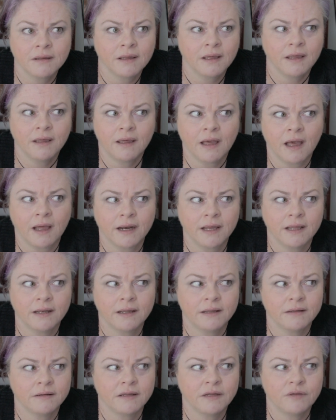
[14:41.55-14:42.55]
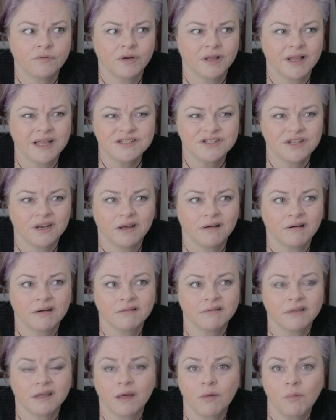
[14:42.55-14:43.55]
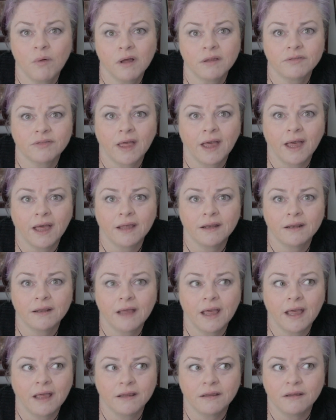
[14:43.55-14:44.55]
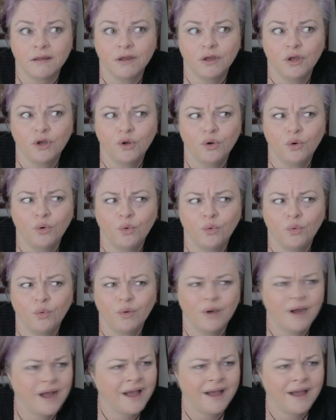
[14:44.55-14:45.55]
He got in it and he realized, I don't think I want that. And